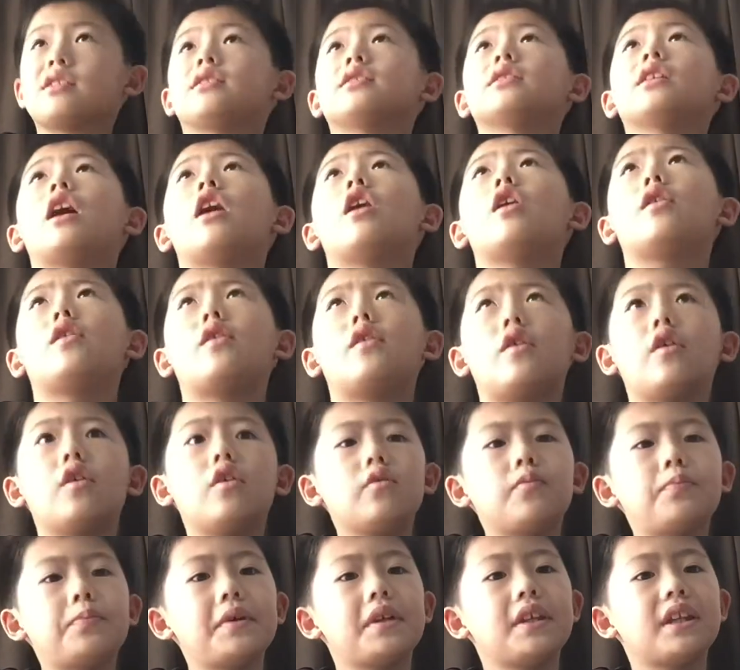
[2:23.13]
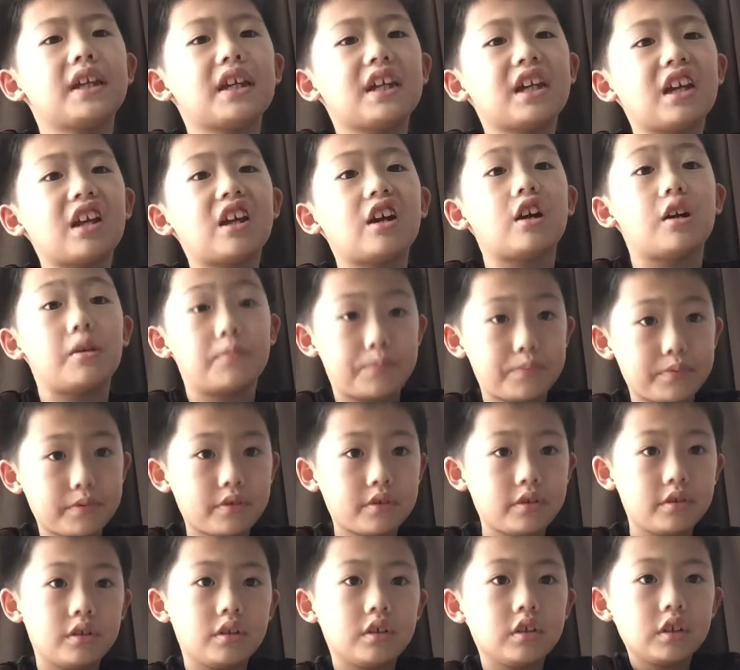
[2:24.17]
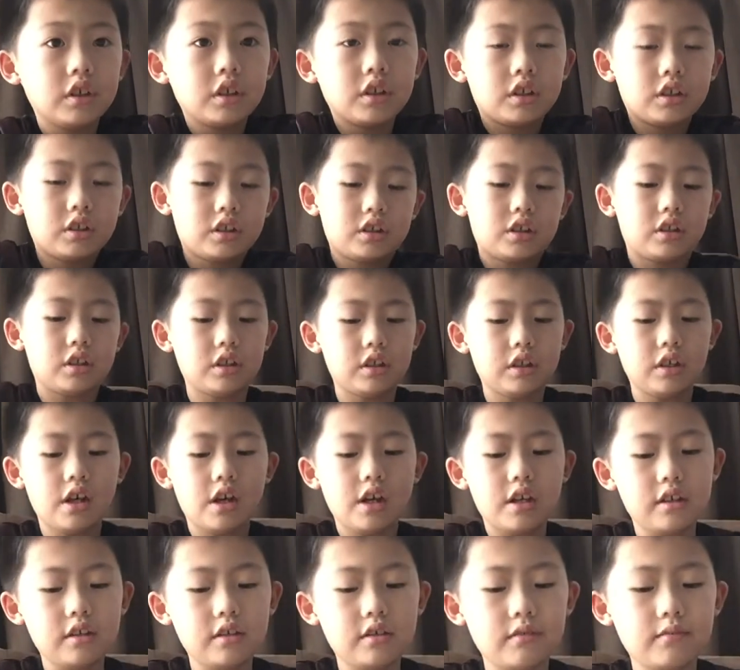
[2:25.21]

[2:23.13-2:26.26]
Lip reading: not opening it up. Then